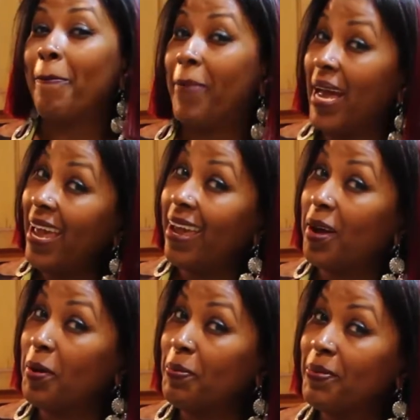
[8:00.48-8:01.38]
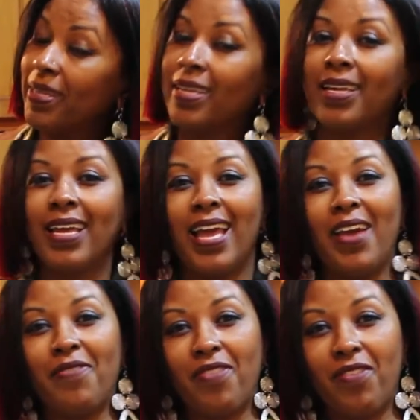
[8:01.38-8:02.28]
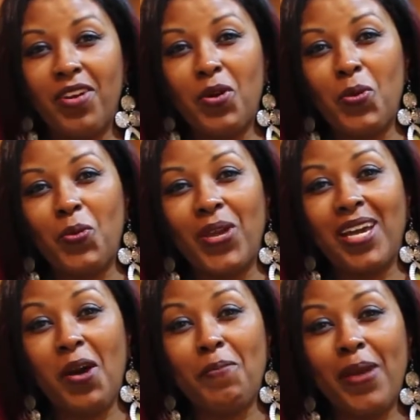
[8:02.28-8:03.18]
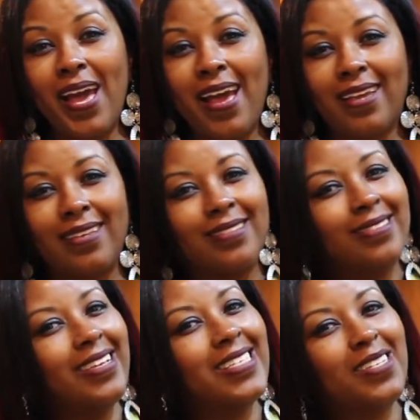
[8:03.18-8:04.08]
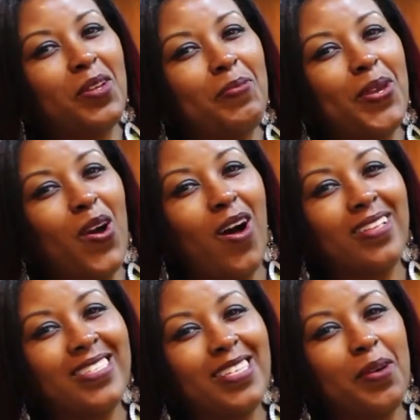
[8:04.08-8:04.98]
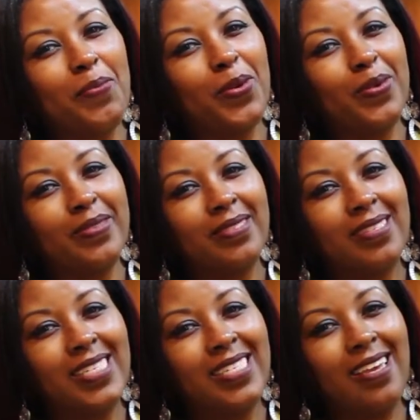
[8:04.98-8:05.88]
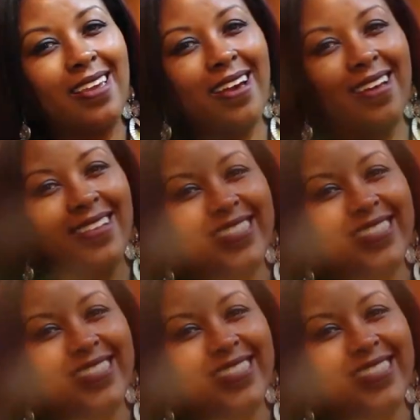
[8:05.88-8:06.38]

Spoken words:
bam, and for real, when we come back, it's going to be all assembled. See ya.